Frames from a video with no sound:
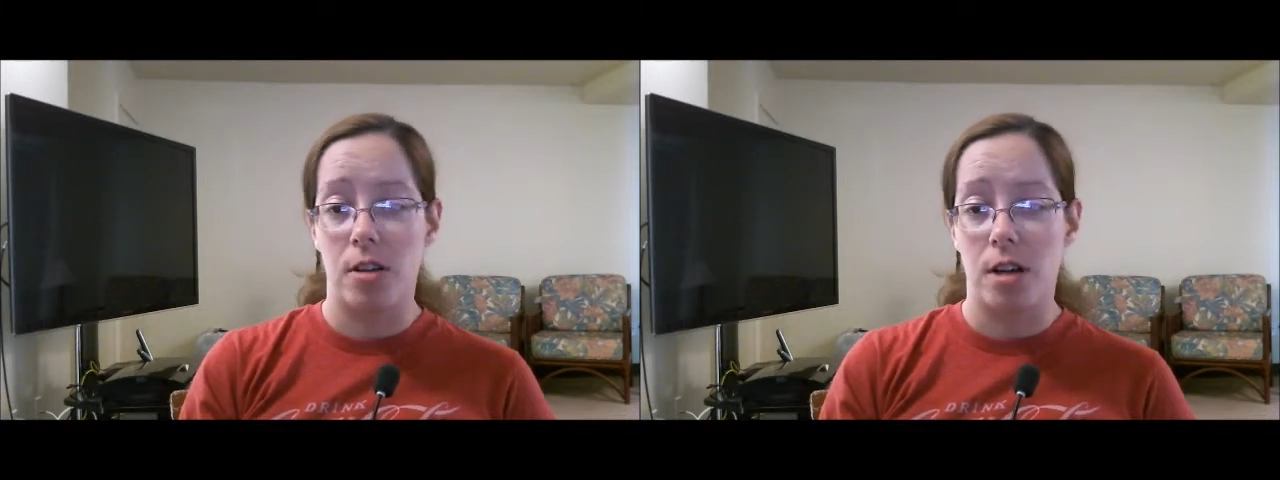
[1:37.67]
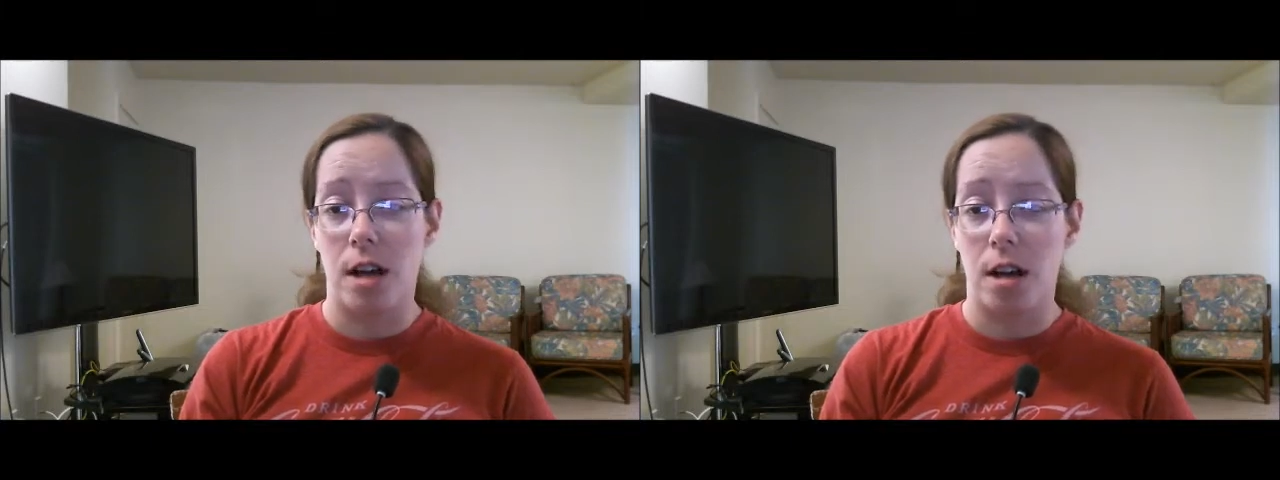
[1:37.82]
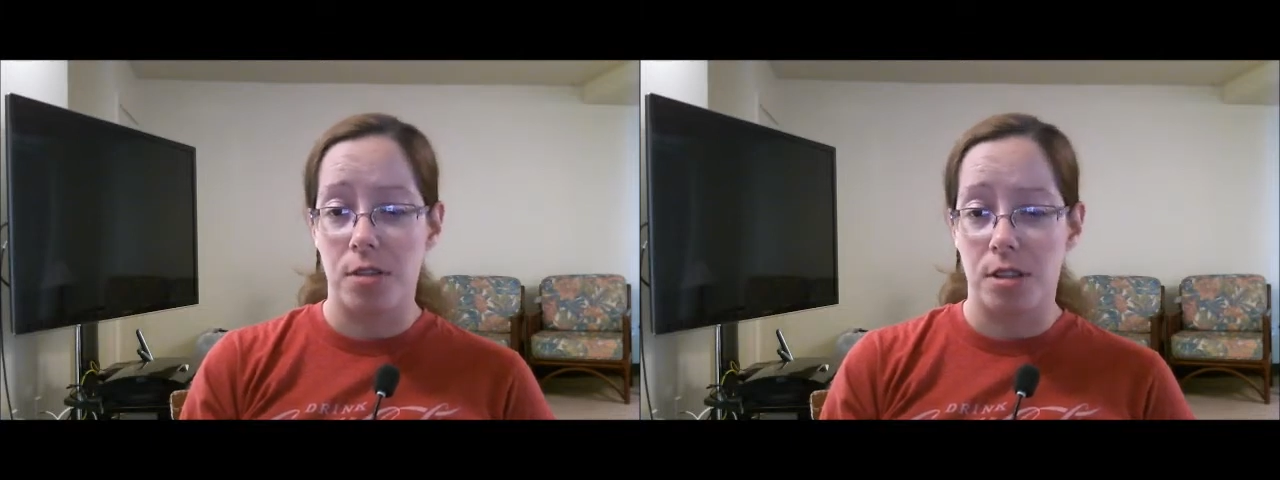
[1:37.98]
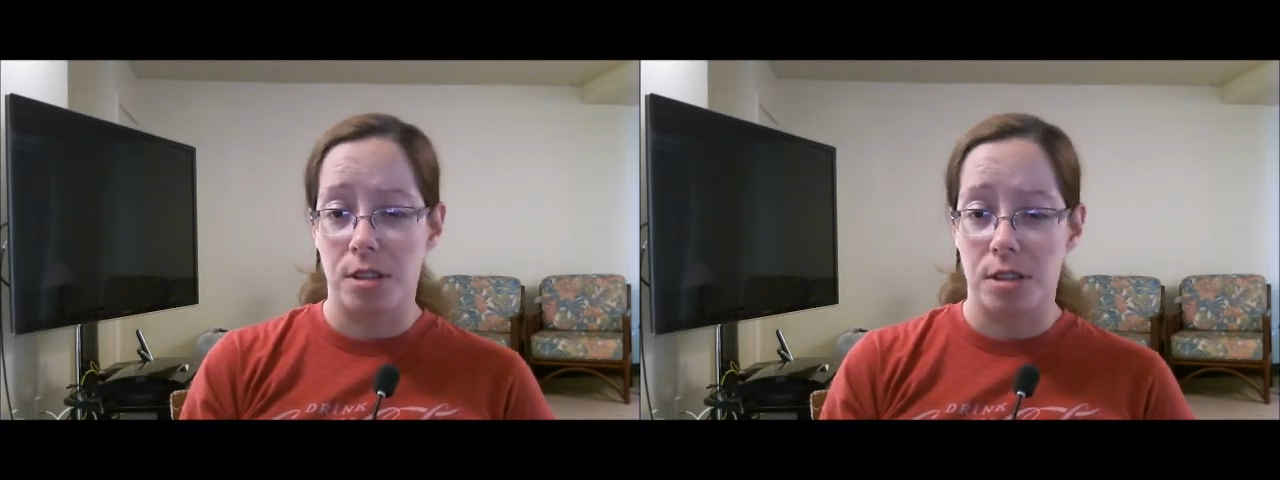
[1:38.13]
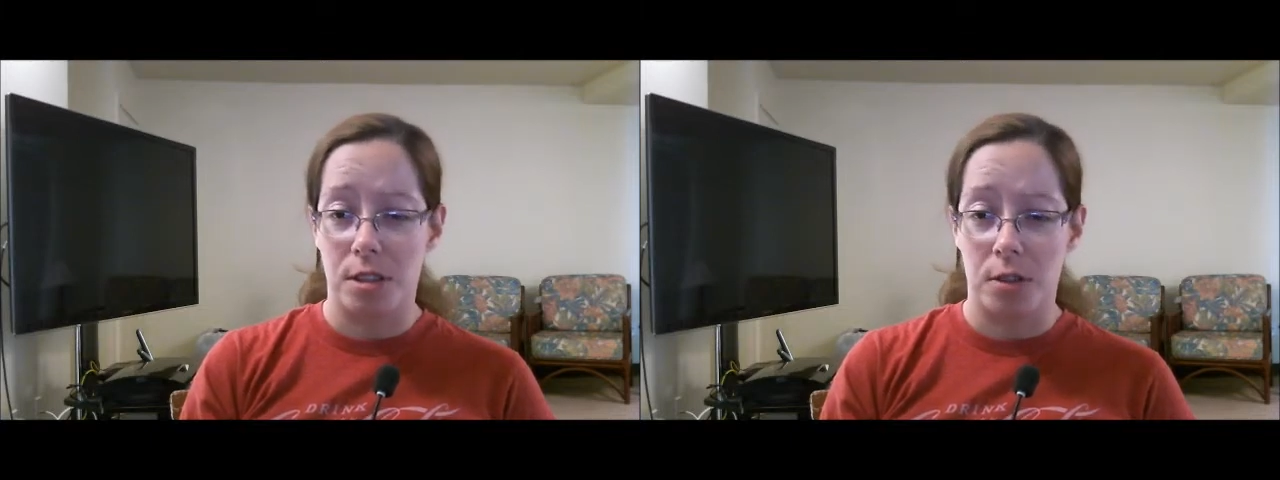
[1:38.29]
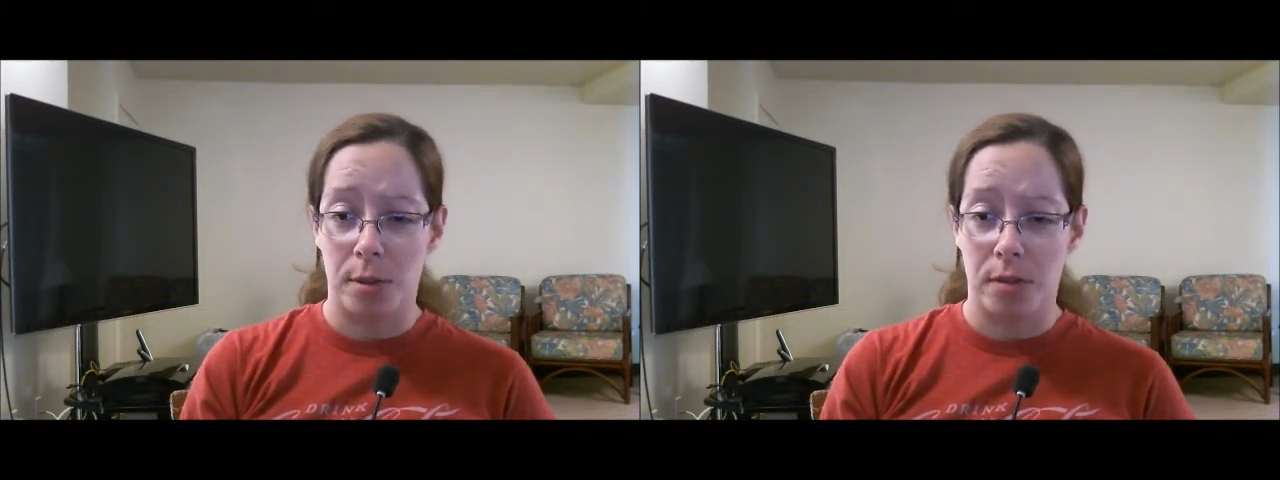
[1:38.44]
your
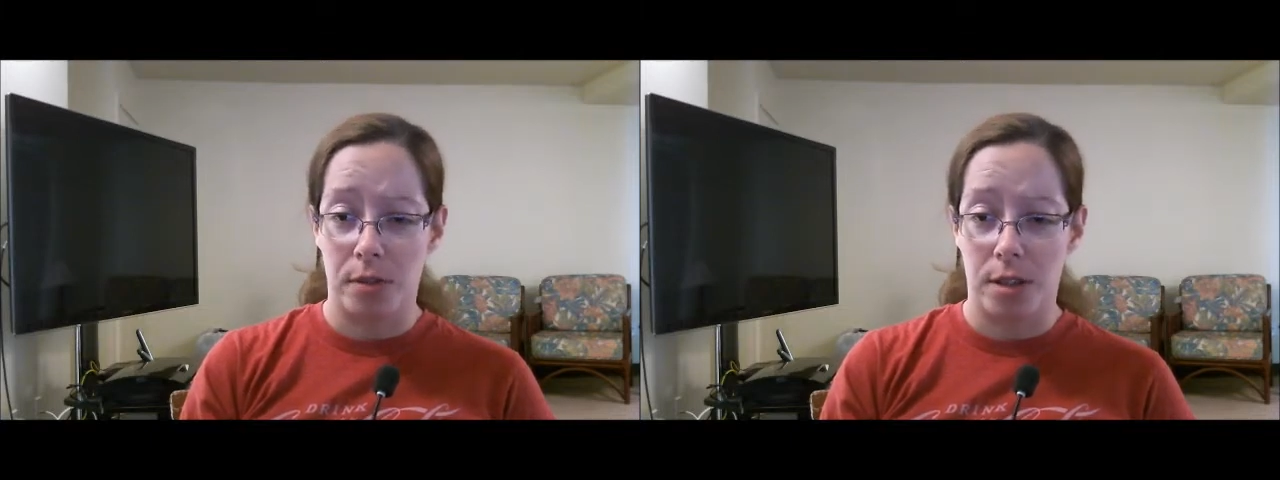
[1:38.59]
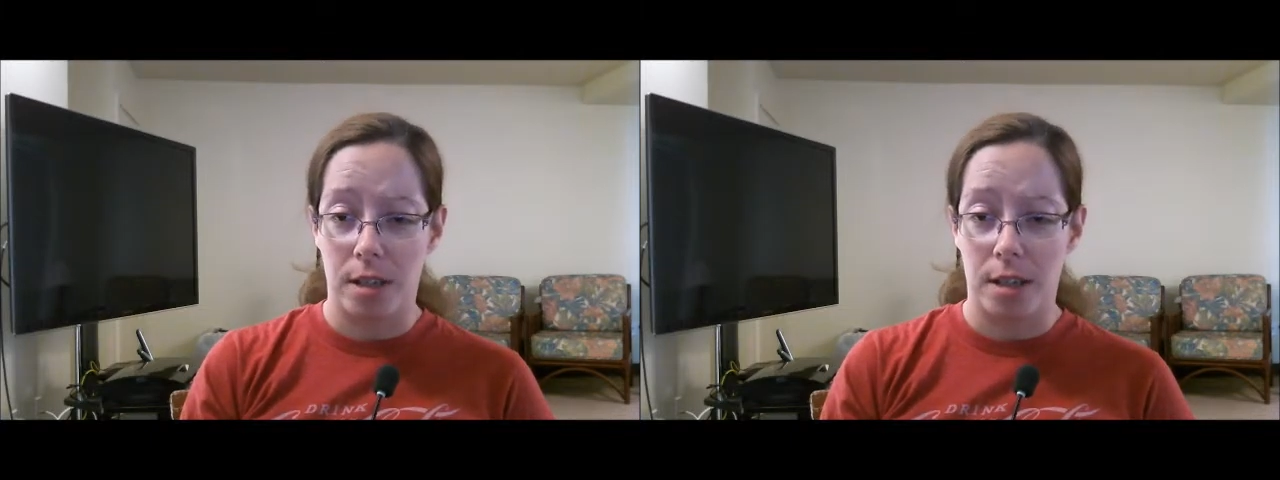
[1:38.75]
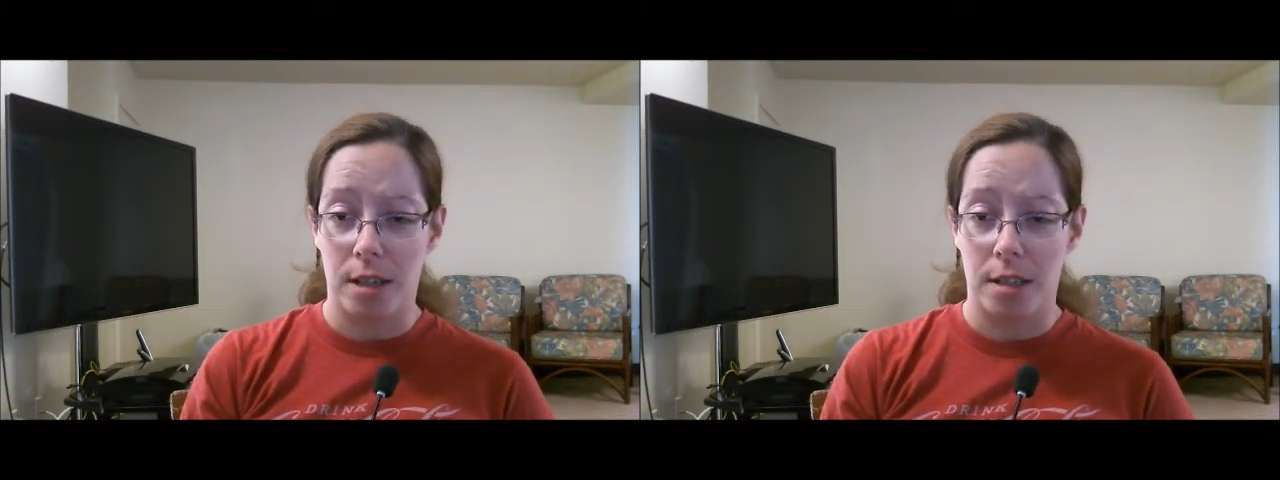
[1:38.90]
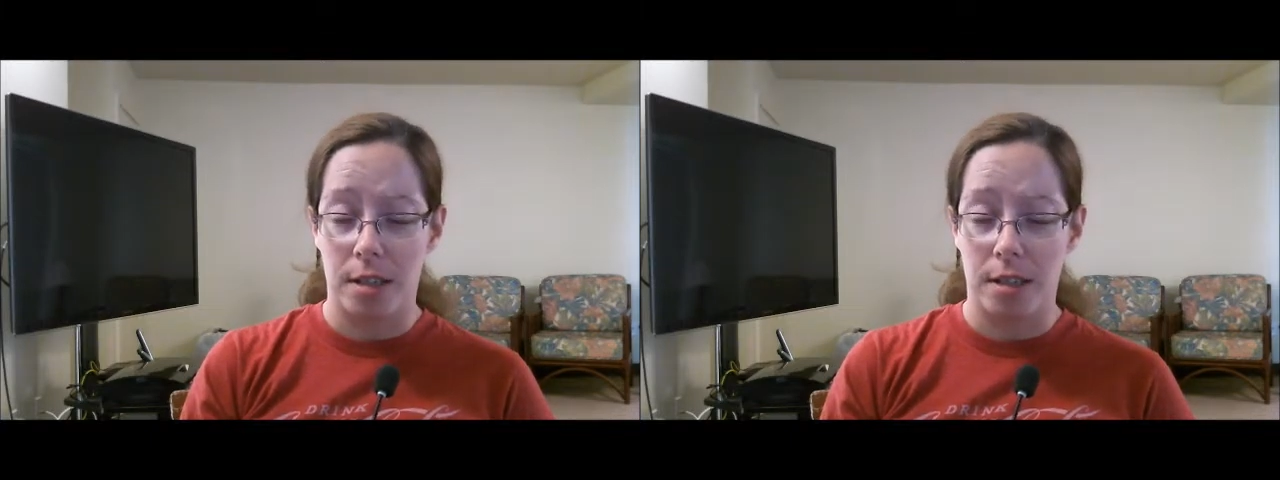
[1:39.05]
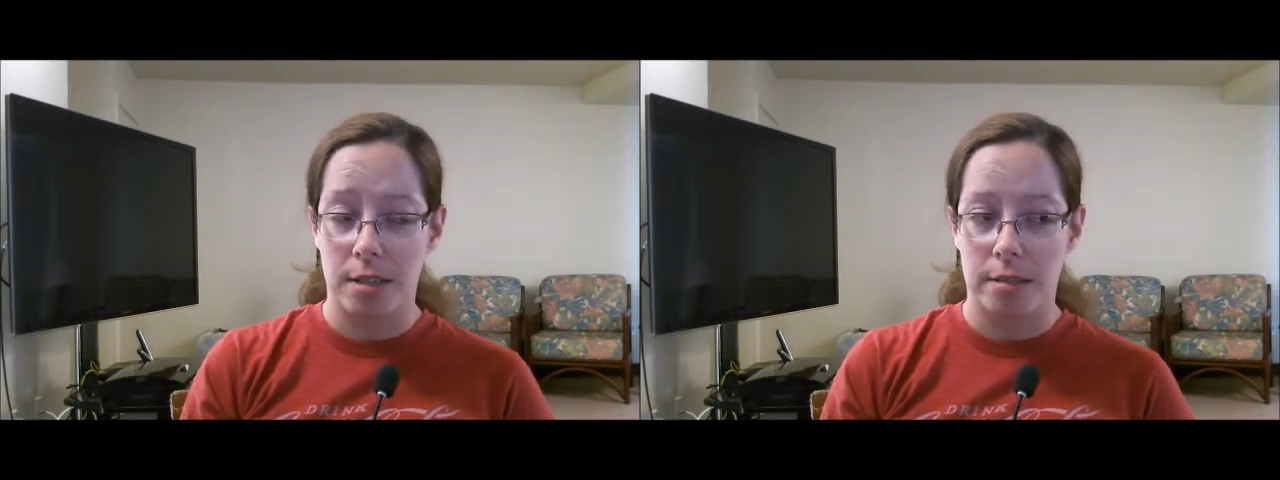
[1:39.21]
house and you'll be fine.